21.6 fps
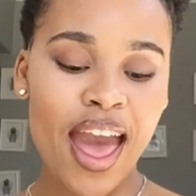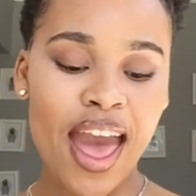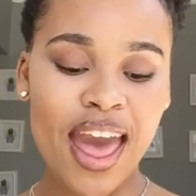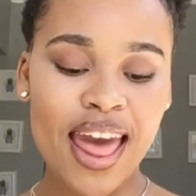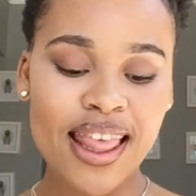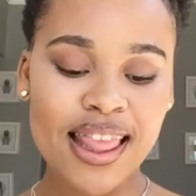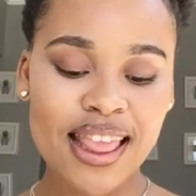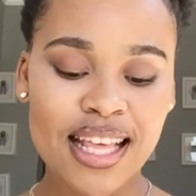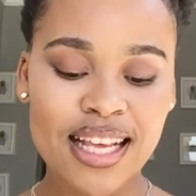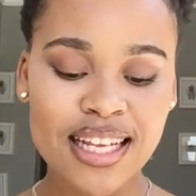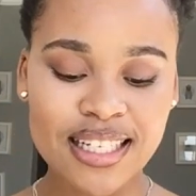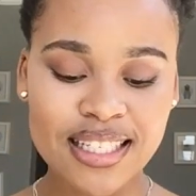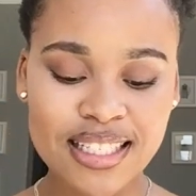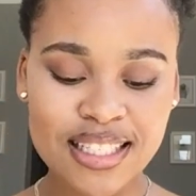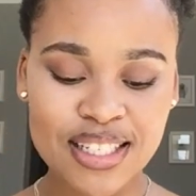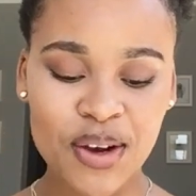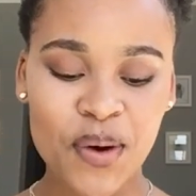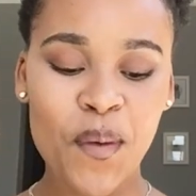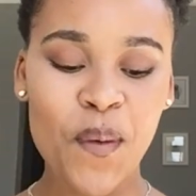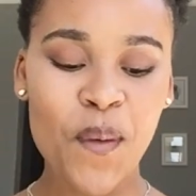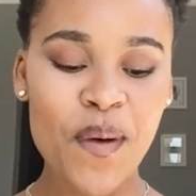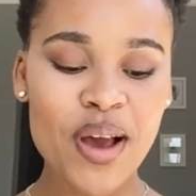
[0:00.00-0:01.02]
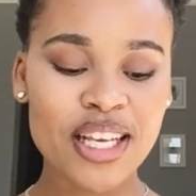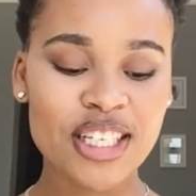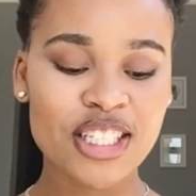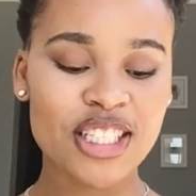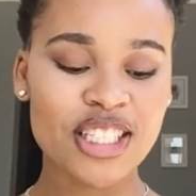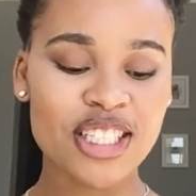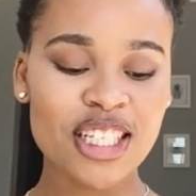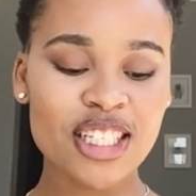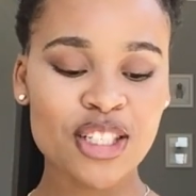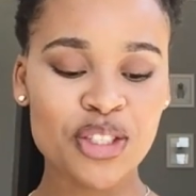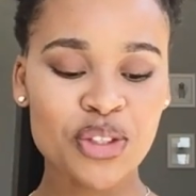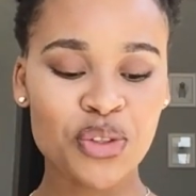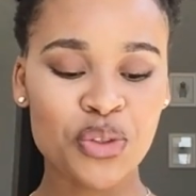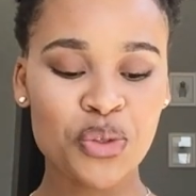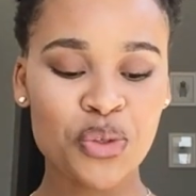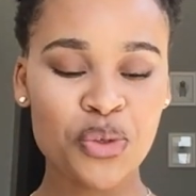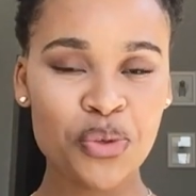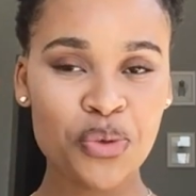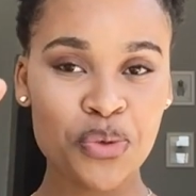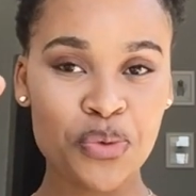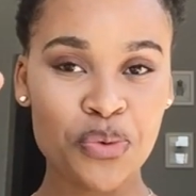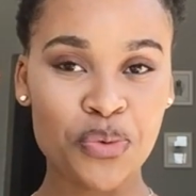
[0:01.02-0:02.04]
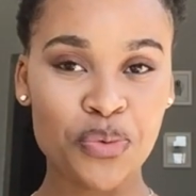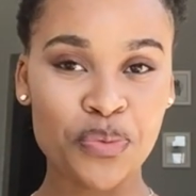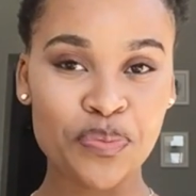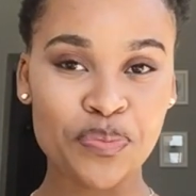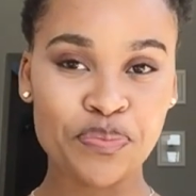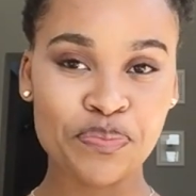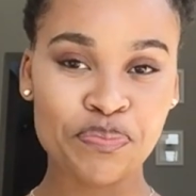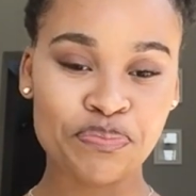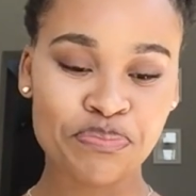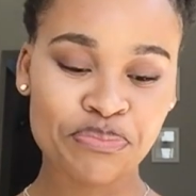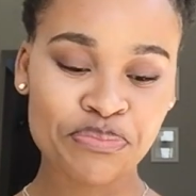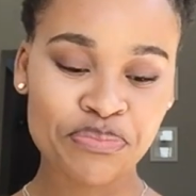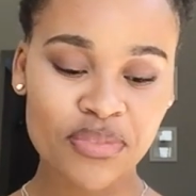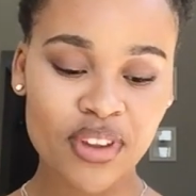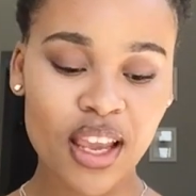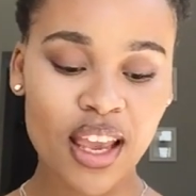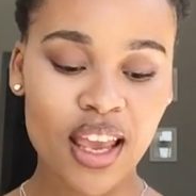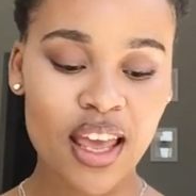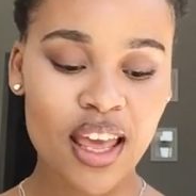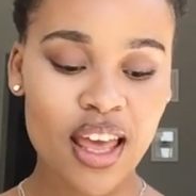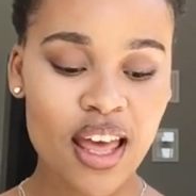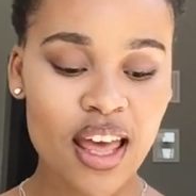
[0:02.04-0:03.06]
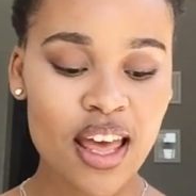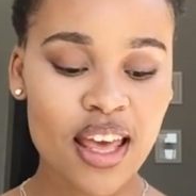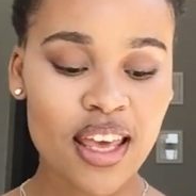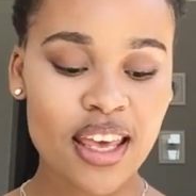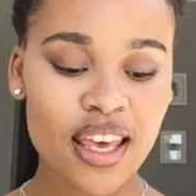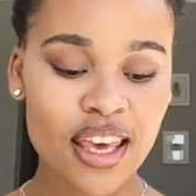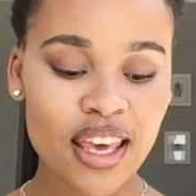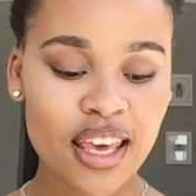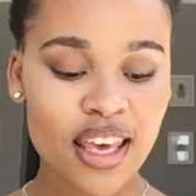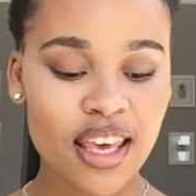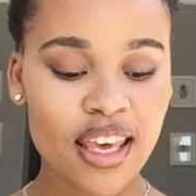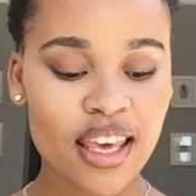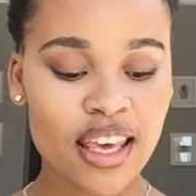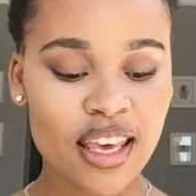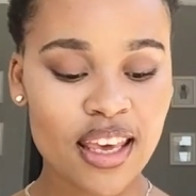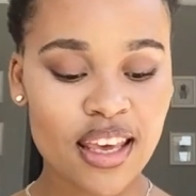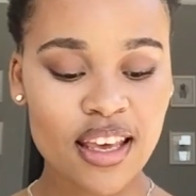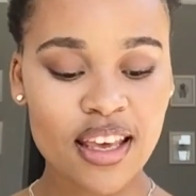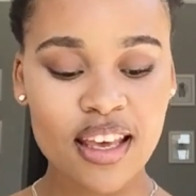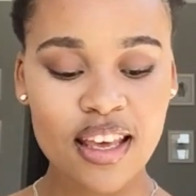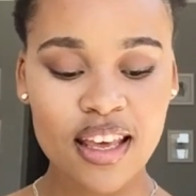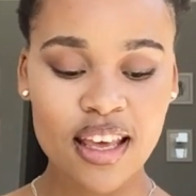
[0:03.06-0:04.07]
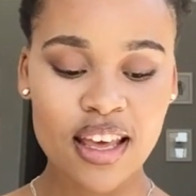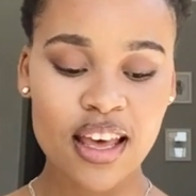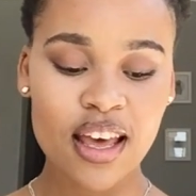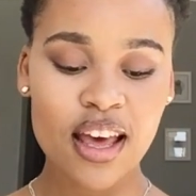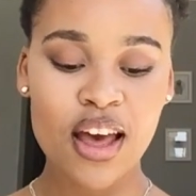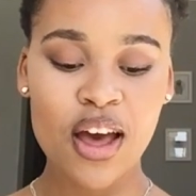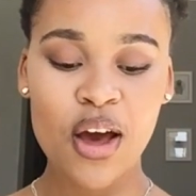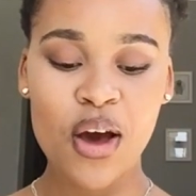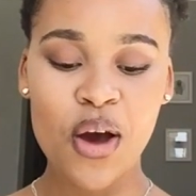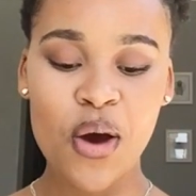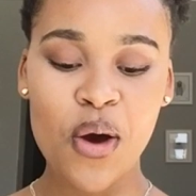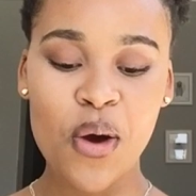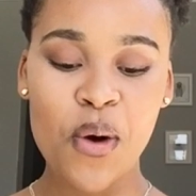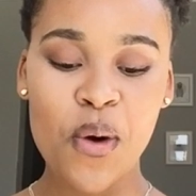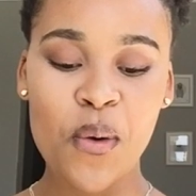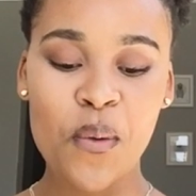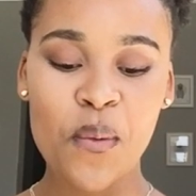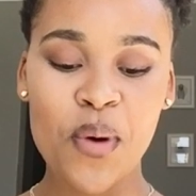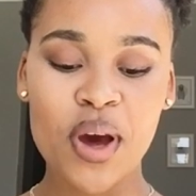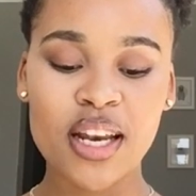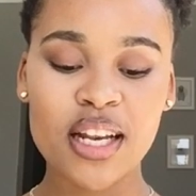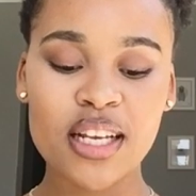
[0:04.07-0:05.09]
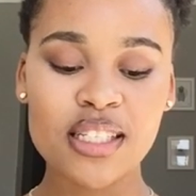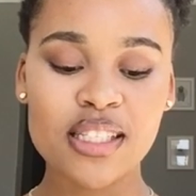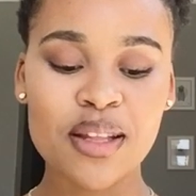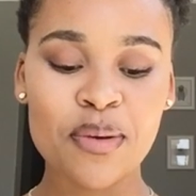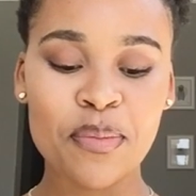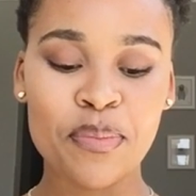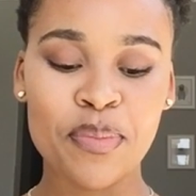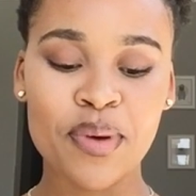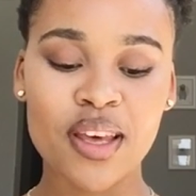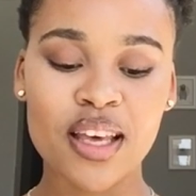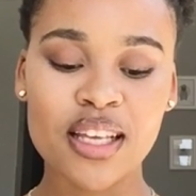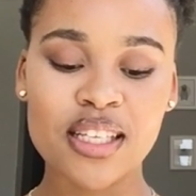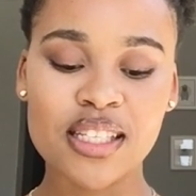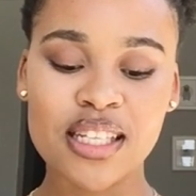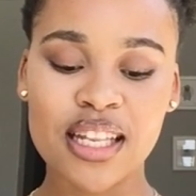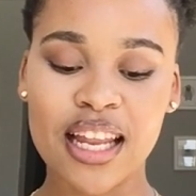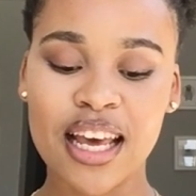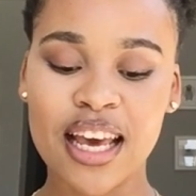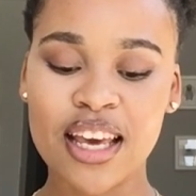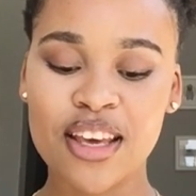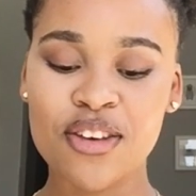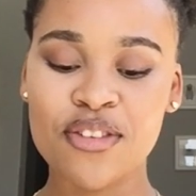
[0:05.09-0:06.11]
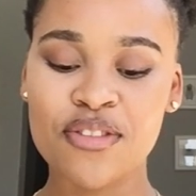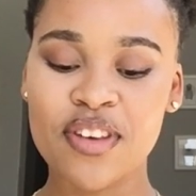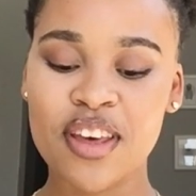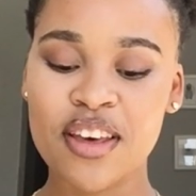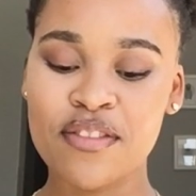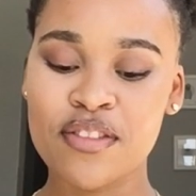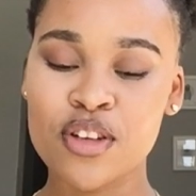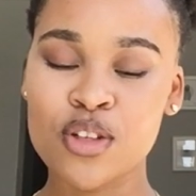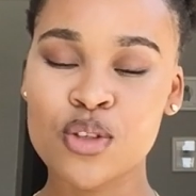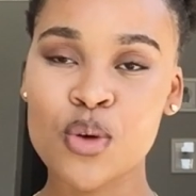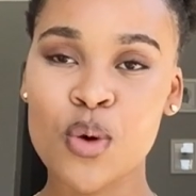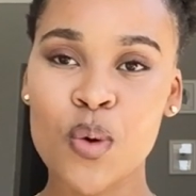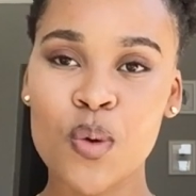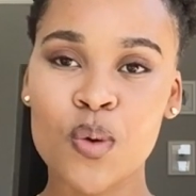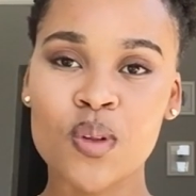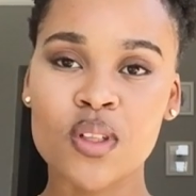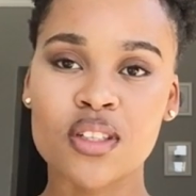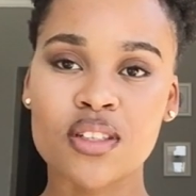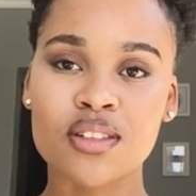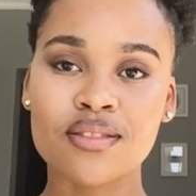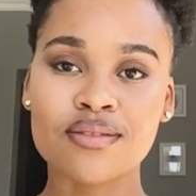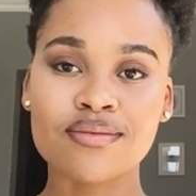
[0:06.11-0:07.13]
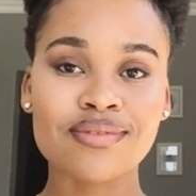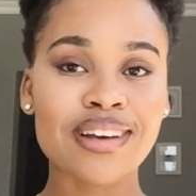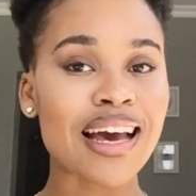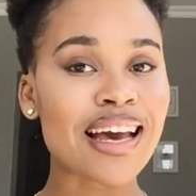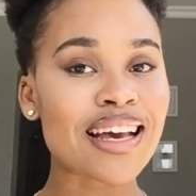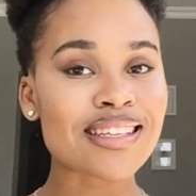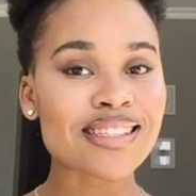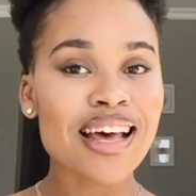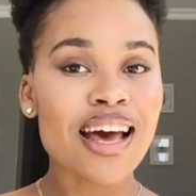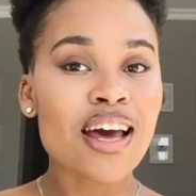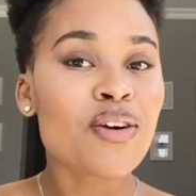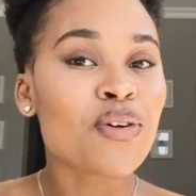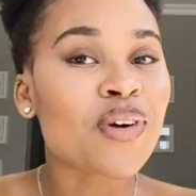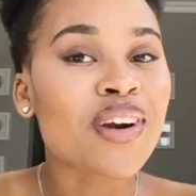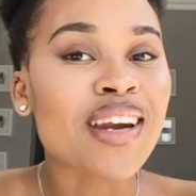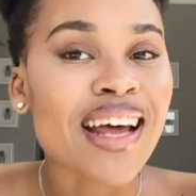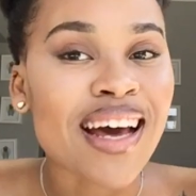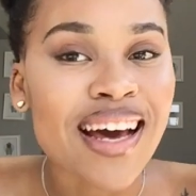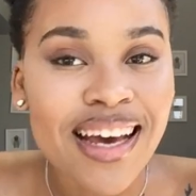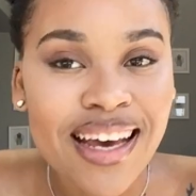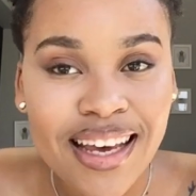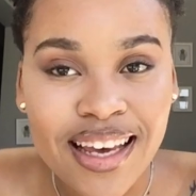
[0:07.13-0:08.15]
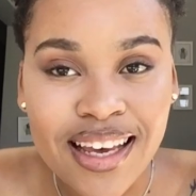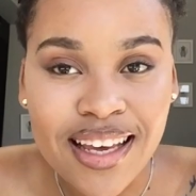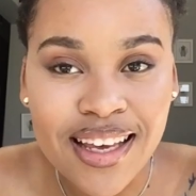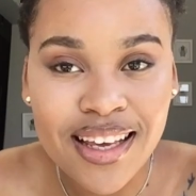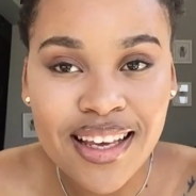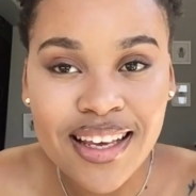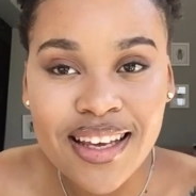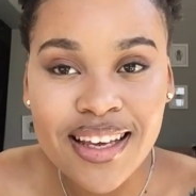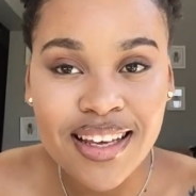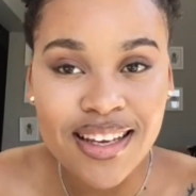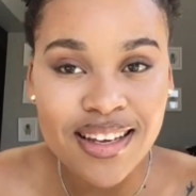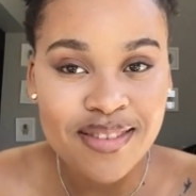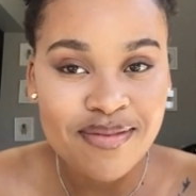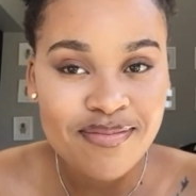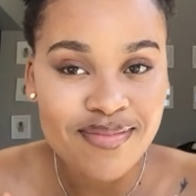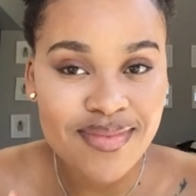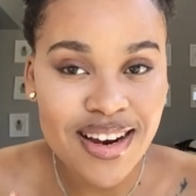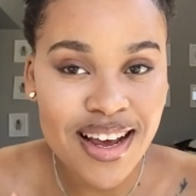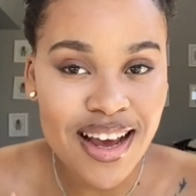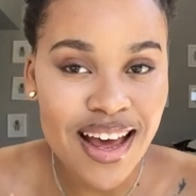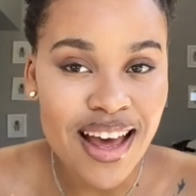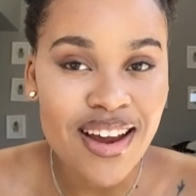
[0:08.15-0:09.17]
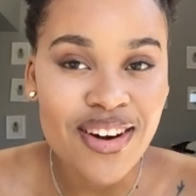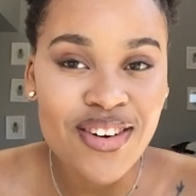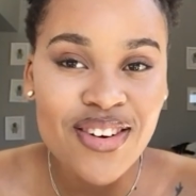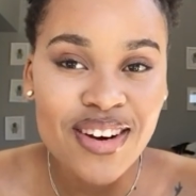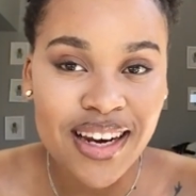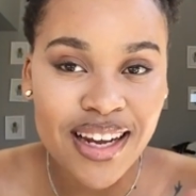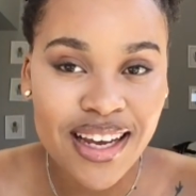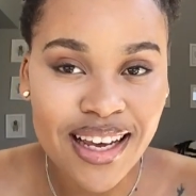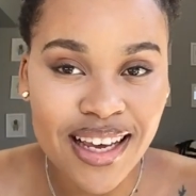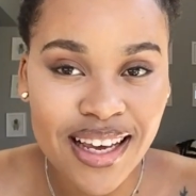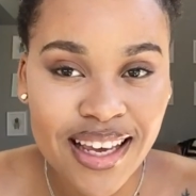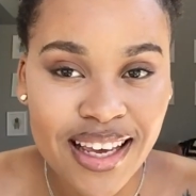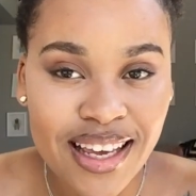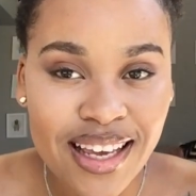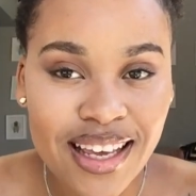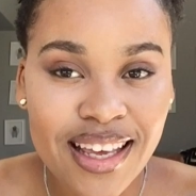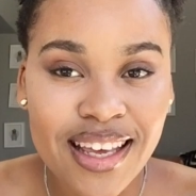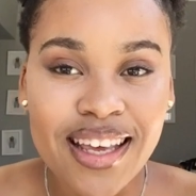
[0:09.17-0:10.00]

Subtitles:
And then question two. Ke inge, what is the biggest lie you've ever told? Guys, I don't lie. Nah, I don't lie.